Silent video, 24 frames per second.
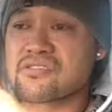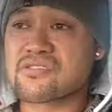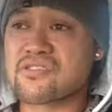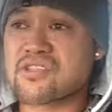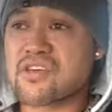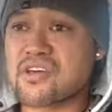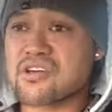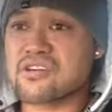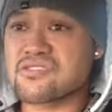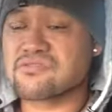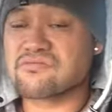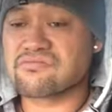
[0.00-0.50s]

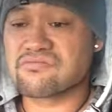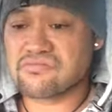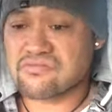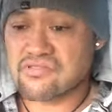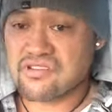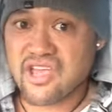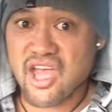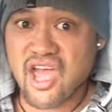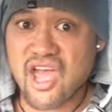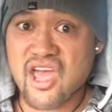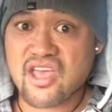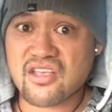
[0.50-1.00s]
The
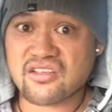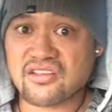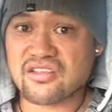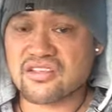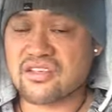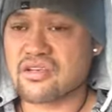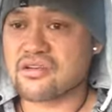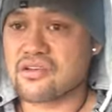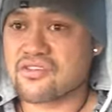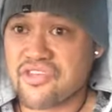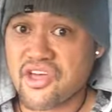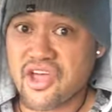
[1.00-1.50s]

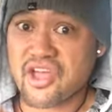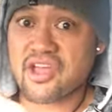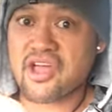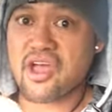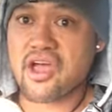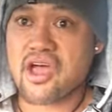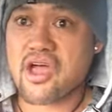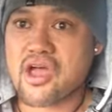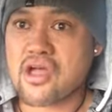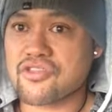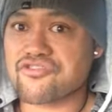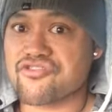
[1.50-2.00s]
gas, the
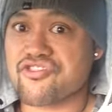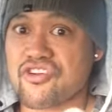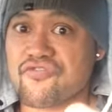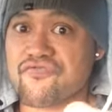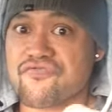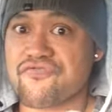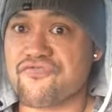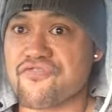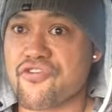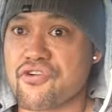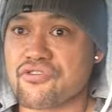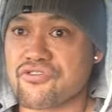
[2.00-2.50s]
car,
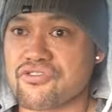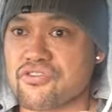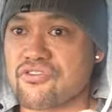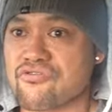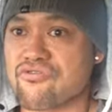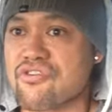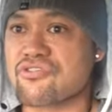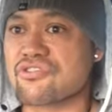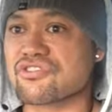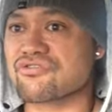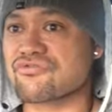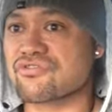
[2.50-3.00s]
the
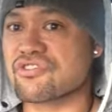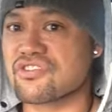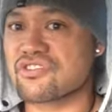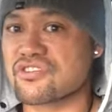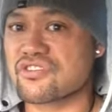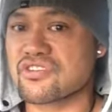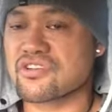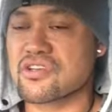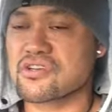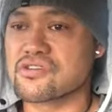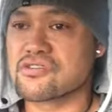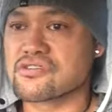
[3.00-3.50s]

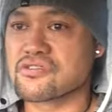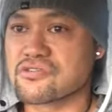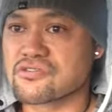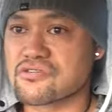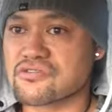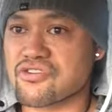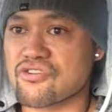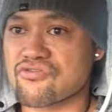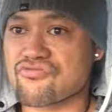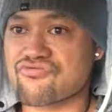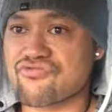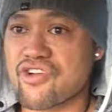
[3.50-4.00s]
groceries,
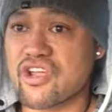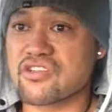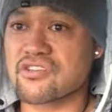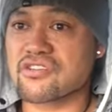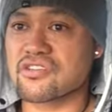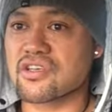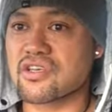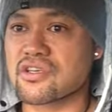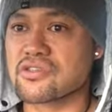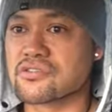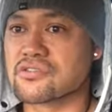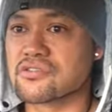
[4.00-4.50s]
the
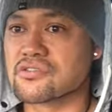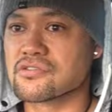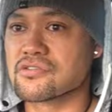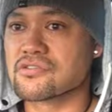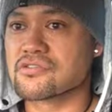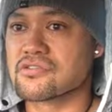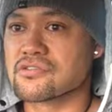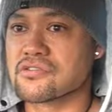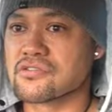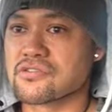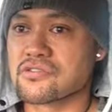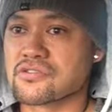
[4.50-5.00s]
rent.
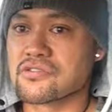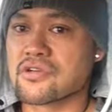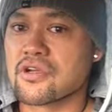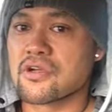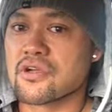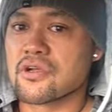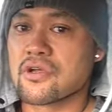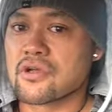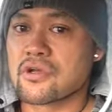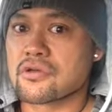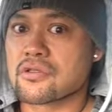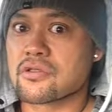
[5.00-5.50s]

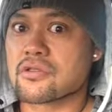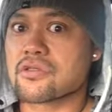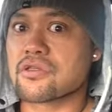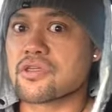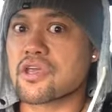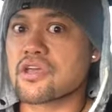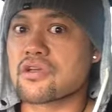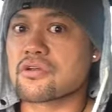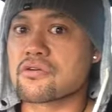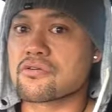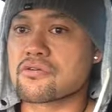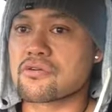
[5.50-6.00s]

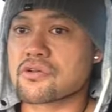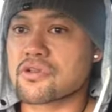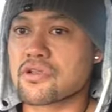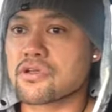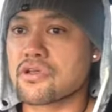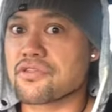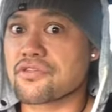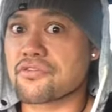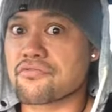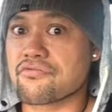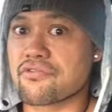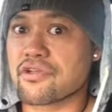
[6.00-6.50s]
Thank God,
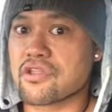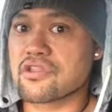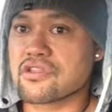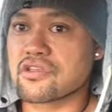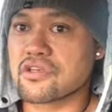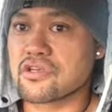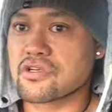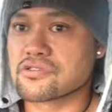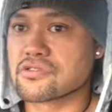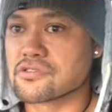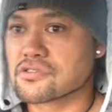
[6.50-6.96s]
the rent.